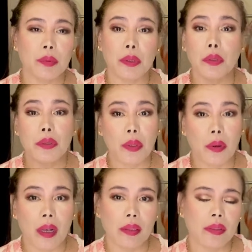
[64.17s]
we don't
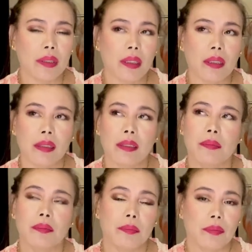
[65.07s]
go out
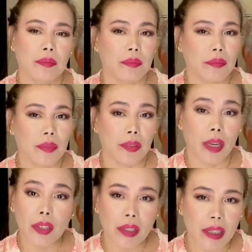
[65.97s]

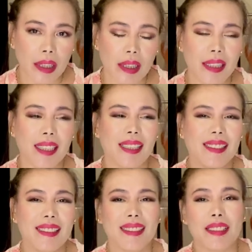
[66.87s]
regularly
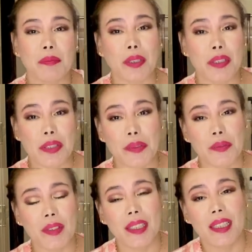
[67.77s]
because of
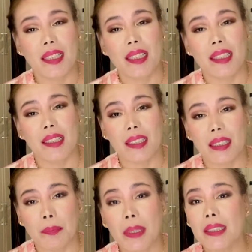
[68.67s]

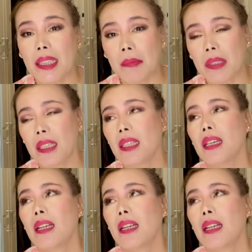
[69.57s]
the pandemic,